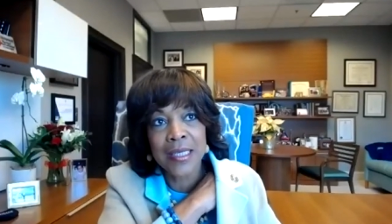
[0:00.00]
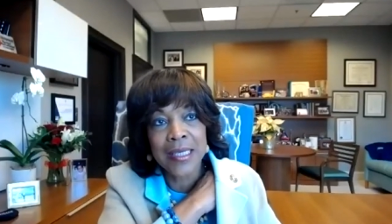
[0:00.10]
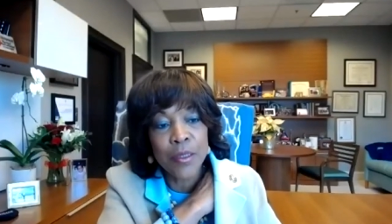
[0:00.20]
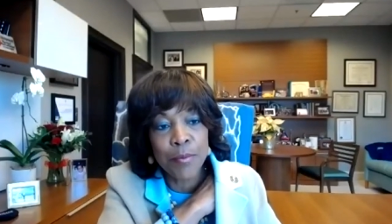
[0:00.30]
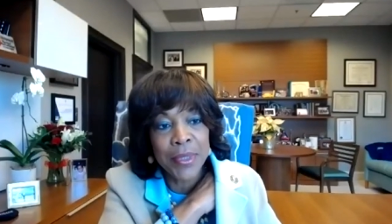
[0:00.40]

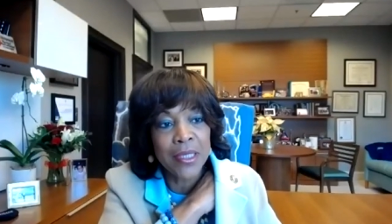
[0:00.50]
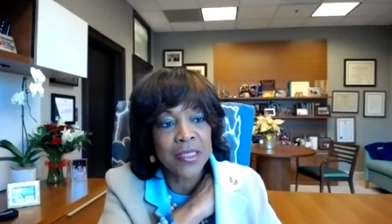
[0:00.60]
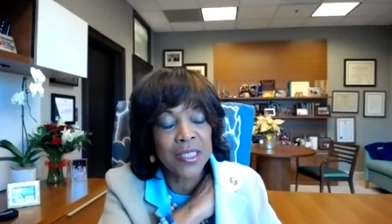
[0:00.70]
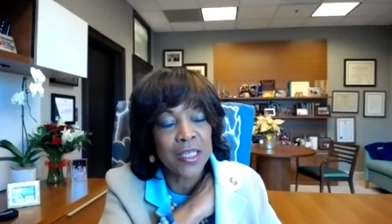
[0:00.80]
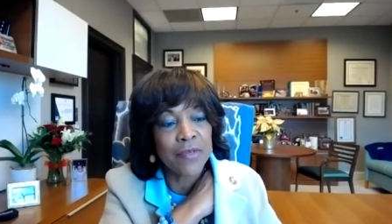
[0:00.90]

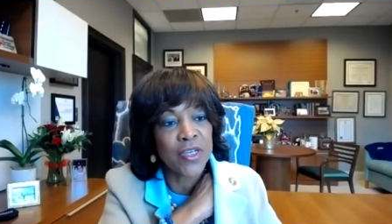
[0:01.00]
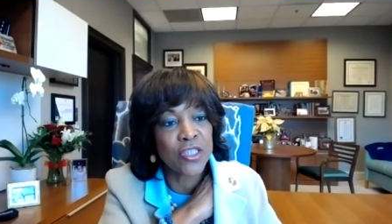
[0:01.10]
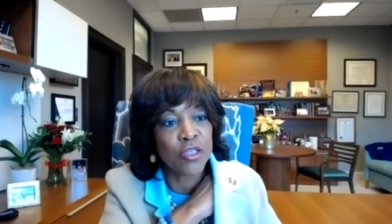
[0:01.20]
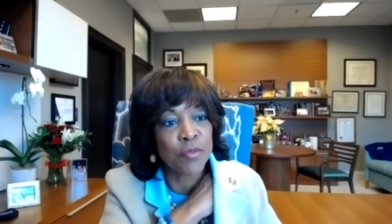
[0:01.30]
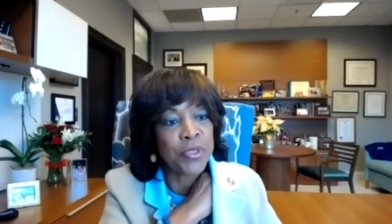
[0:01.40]
inability of us
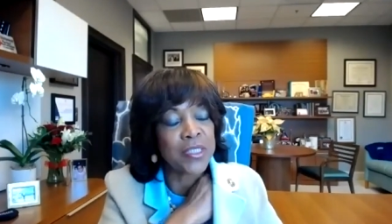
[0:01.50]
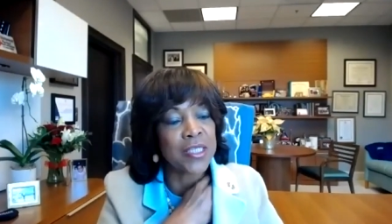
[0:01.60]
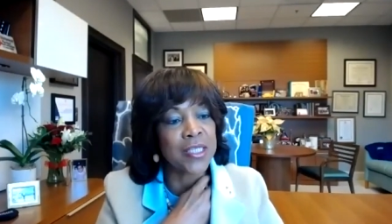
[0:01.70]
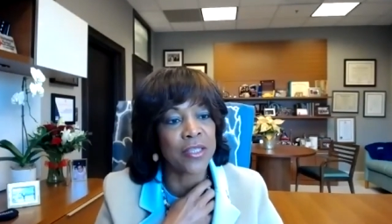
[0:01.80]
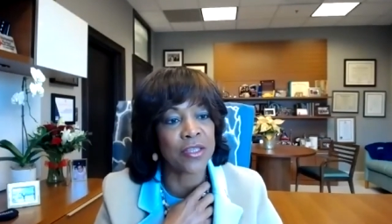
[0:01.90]
to put
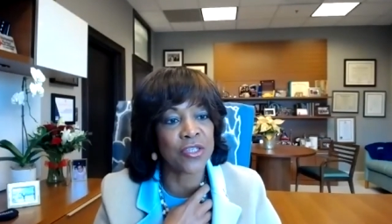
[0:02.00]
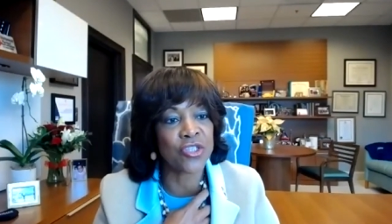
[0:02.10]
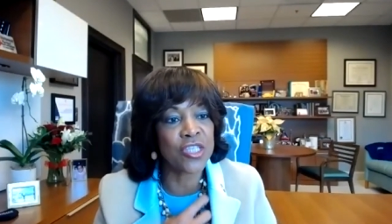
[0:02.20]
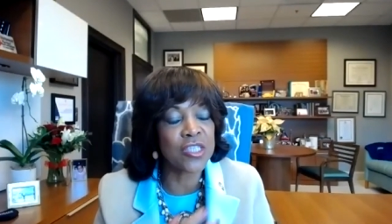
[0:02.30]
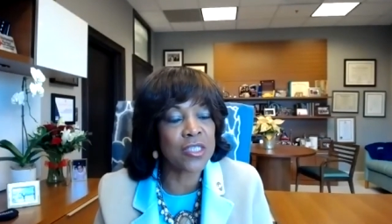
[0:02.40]
together a
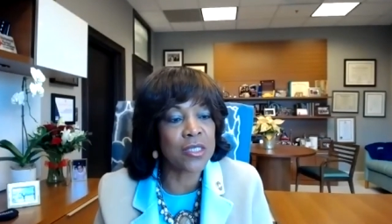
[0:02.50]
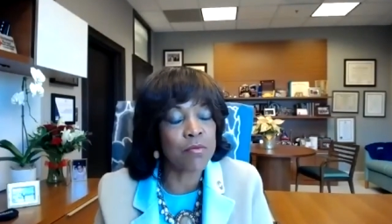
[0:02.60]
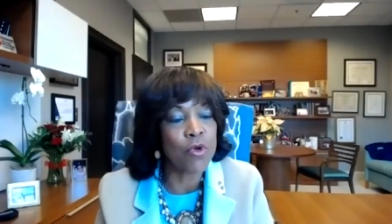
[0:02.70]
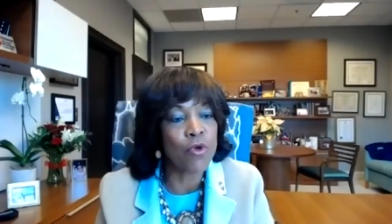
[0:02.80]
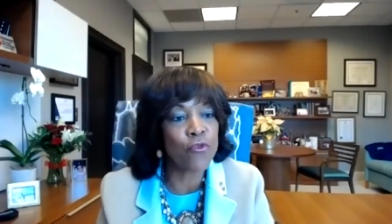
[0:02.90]

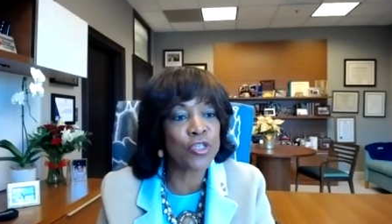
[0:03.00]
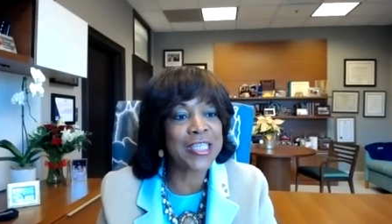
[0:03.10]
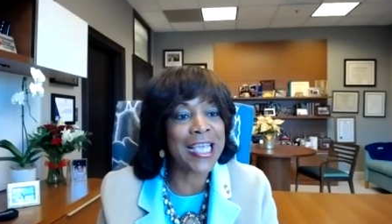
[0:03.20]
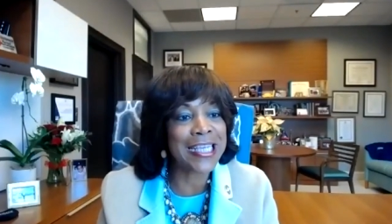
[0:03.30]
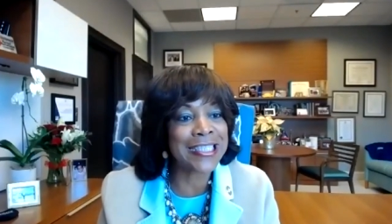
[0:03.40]
system for
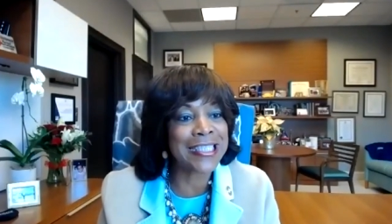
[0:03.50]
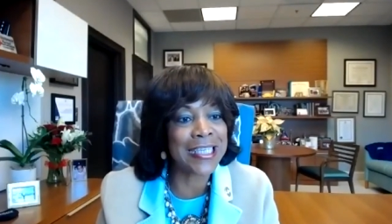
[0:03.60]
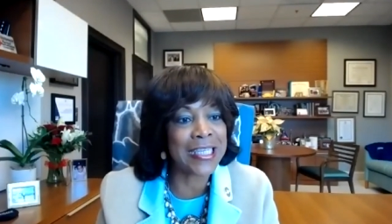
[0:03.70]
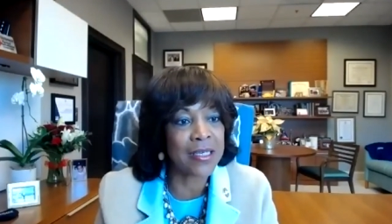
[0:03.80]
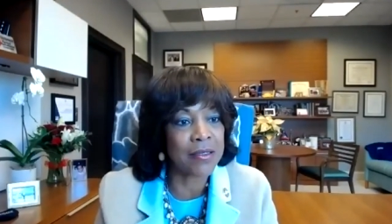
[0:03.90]

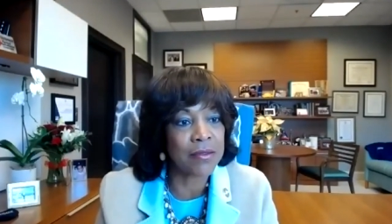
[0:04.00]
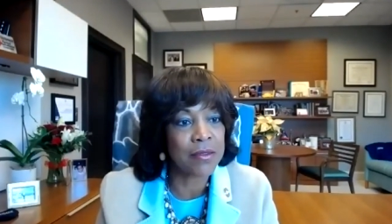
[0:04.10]
testing?